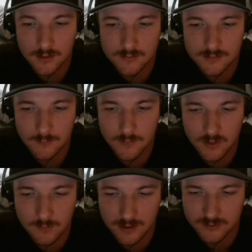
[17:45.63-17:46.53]
Some of
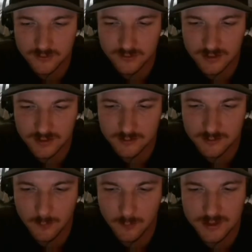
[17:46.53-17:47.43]
them actually
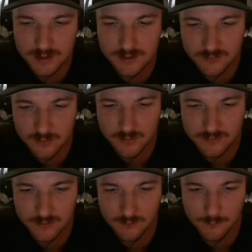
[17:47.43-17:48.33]
believe some of the
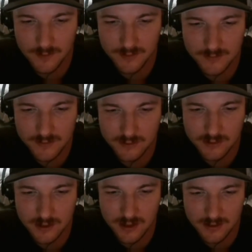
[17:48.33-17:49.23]
stuff, mainly
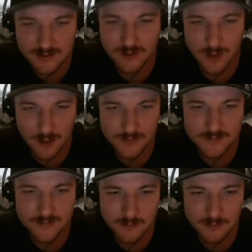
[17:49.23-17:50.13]
the anti-Obama
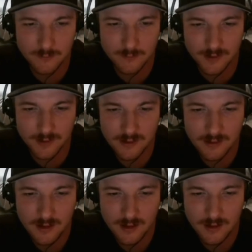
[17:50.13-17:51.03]
sentiment, but
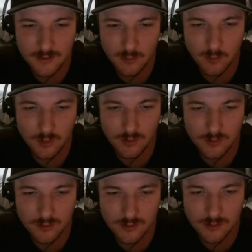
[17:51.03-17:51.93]
there
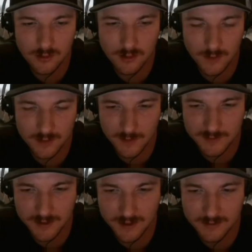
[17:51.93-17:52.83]
were, like my
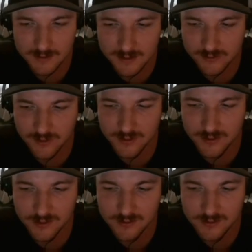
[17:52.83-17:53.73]
dad, he
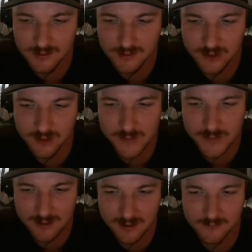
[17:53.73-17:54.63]
tried to talk
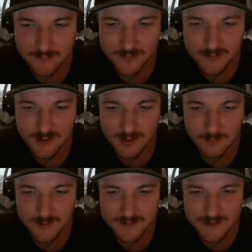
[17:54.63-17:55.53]
me out of
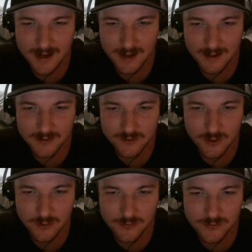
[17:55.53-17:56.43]
listening to Alex
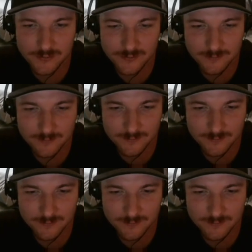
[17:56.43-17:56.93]
Jones.